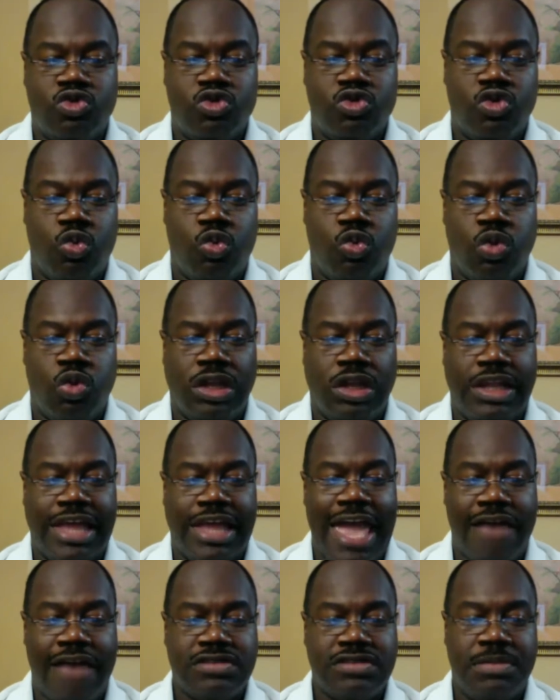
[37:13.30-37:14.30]
will they
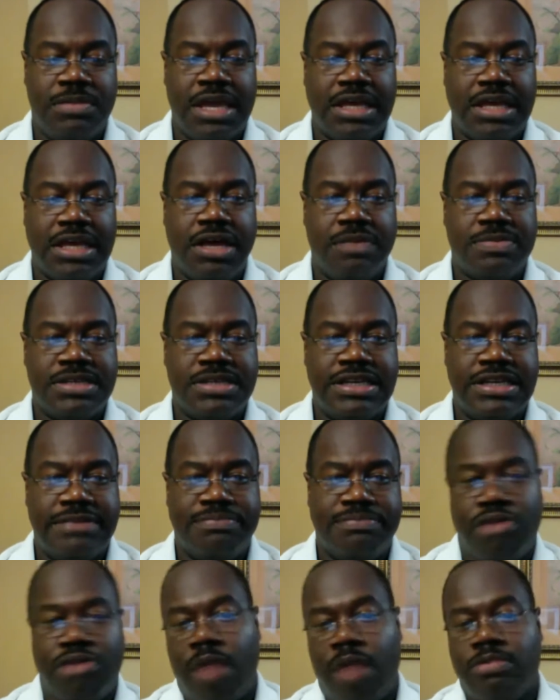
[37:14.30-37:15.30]
have some hiccups in
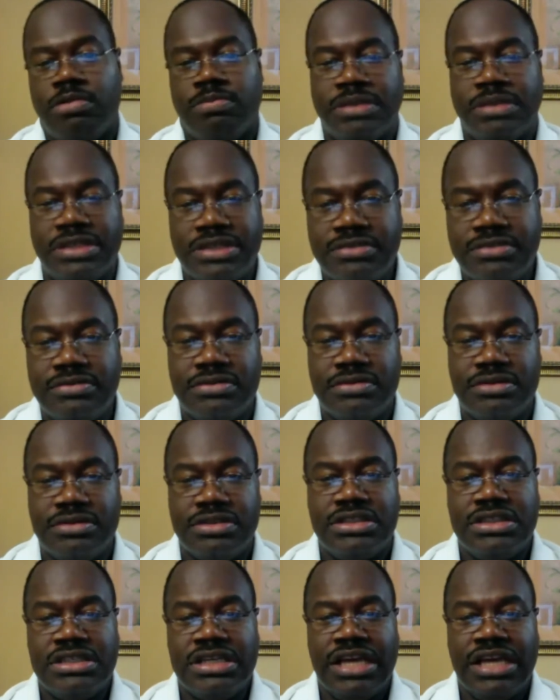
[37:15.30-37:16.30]
it? Probably.
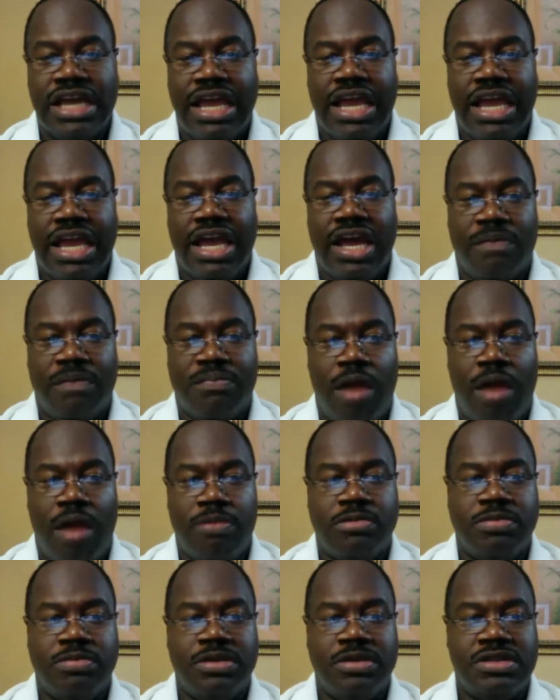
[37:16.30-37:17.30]

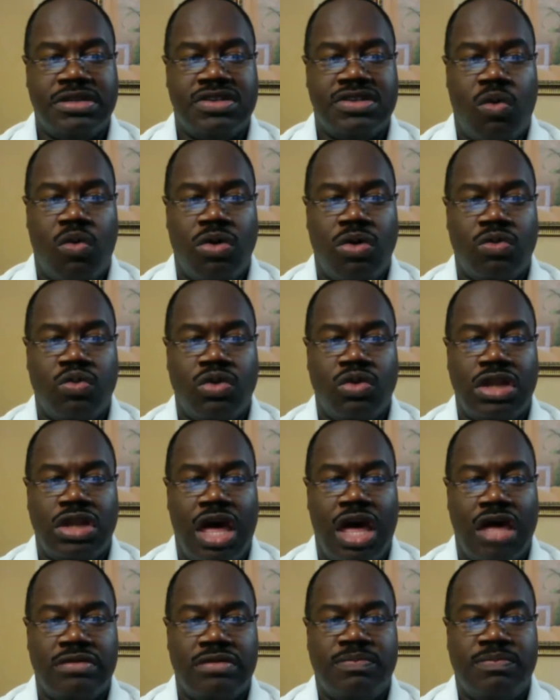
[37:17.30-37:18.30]
Probably
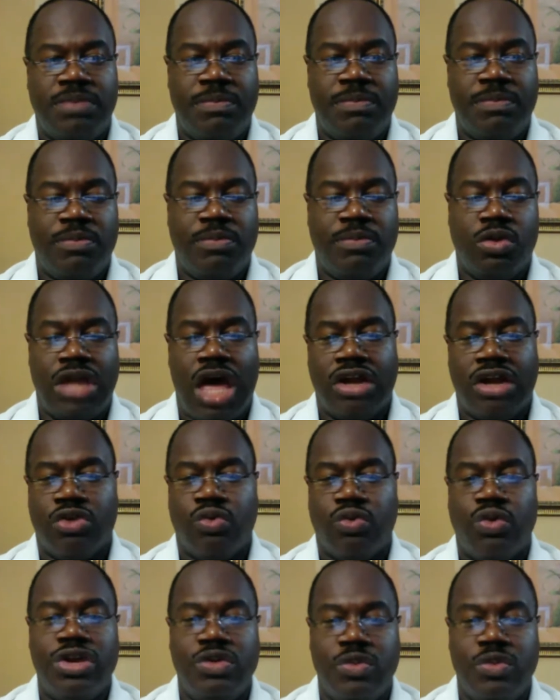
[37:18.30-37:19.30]
people will not
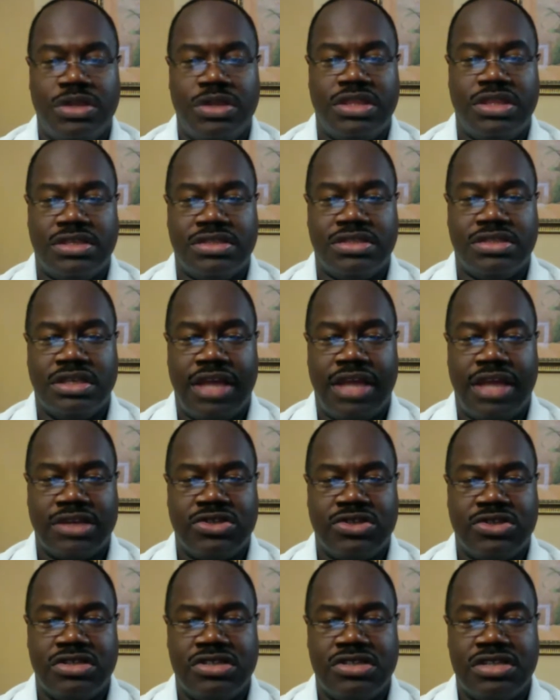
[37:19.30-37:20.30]
agree with the
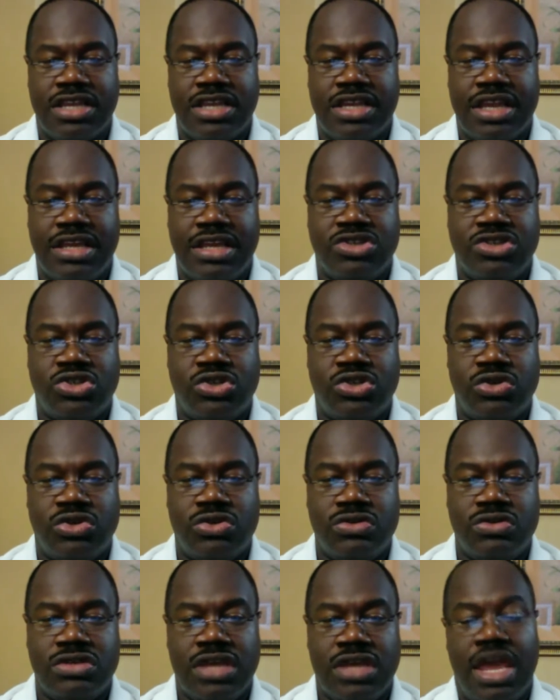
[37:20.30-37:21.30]
selections that they
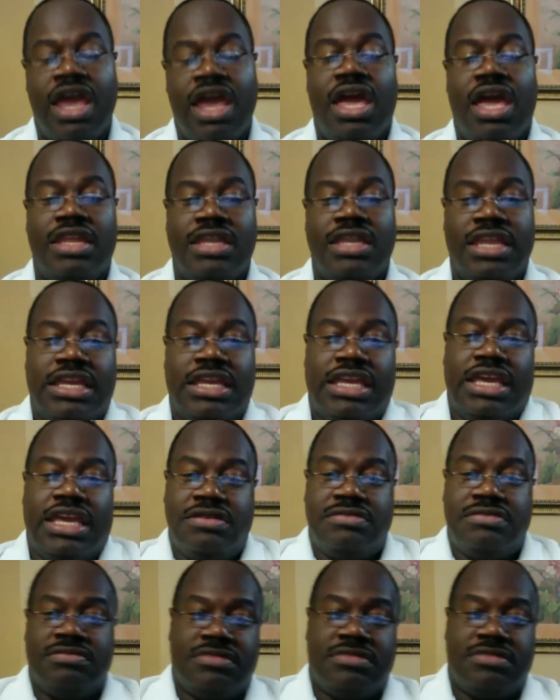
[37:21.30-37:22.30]
choose. Then
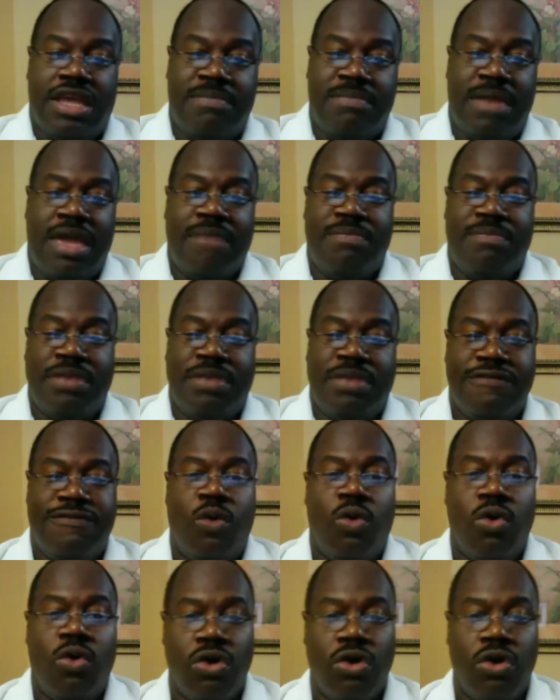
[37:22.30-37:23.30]
again, it may be
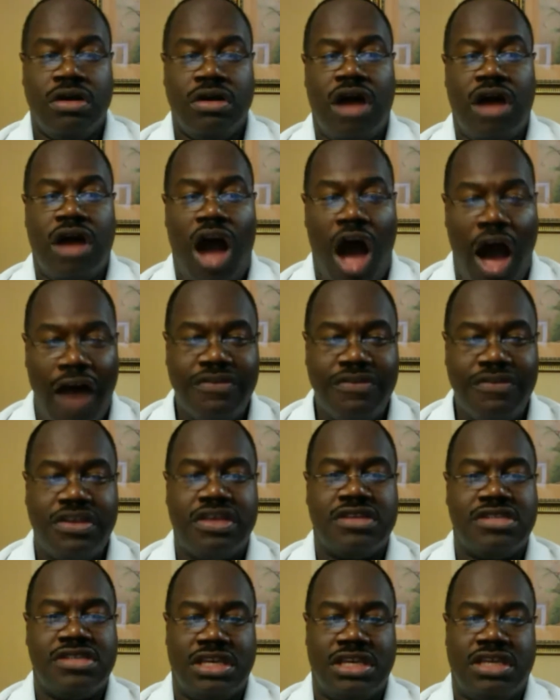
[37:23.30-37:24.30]
4
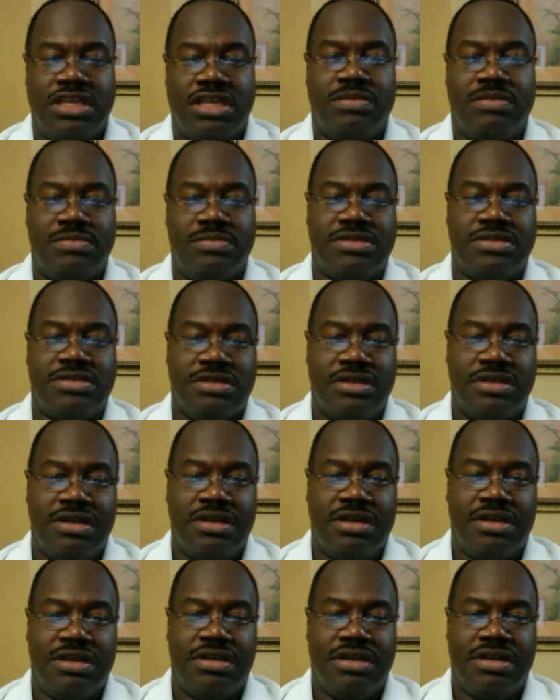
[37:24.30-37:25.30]
obvious teams
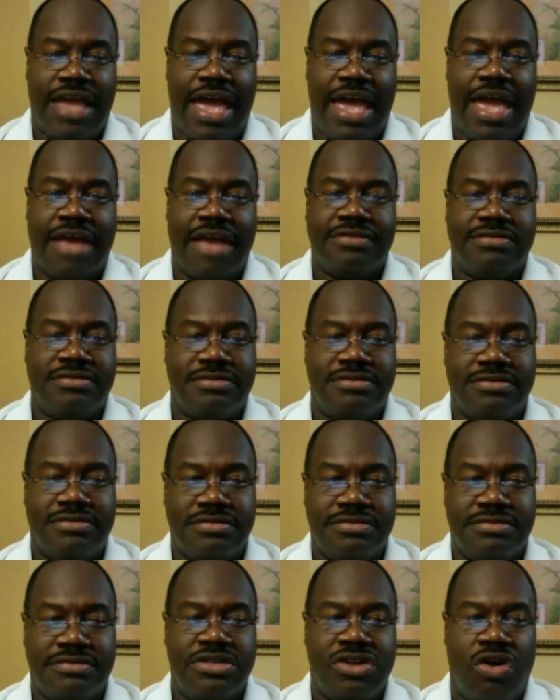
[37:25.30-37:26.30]
that
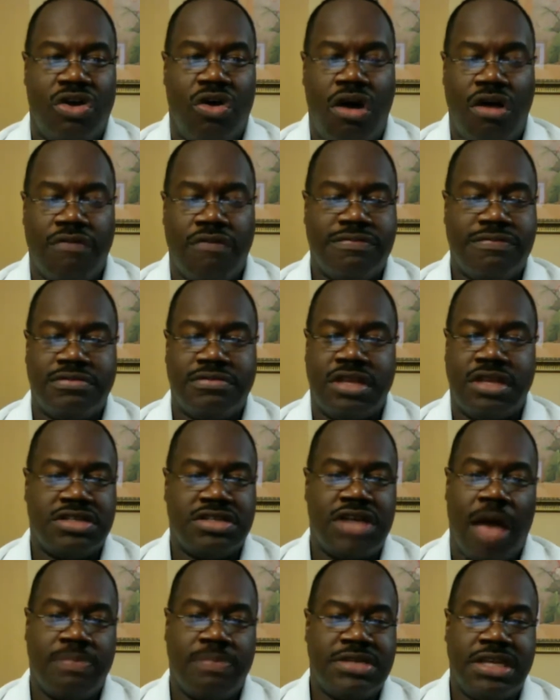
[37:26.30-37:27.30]
are the
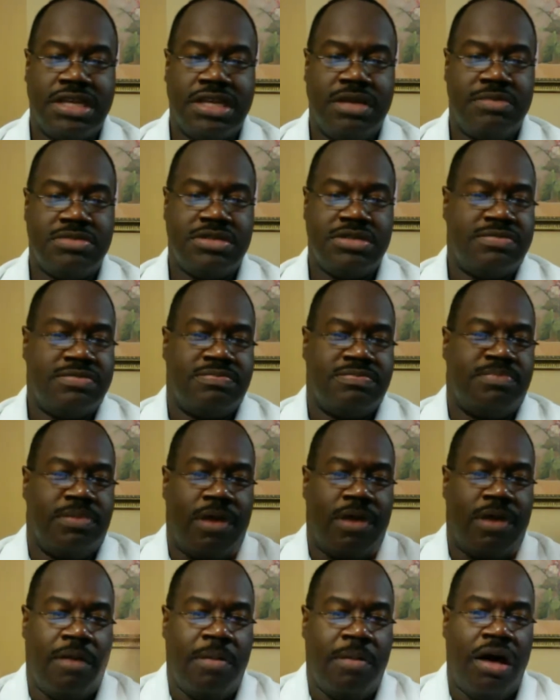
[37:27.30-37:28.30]
top teams
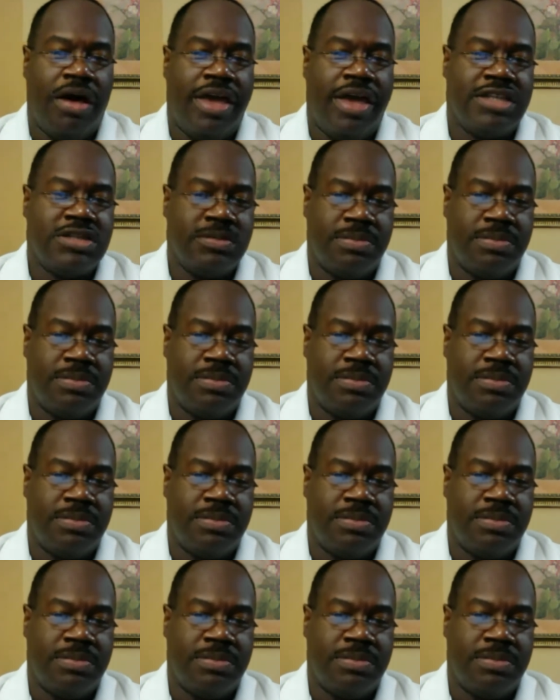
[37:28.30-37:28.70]
above, heads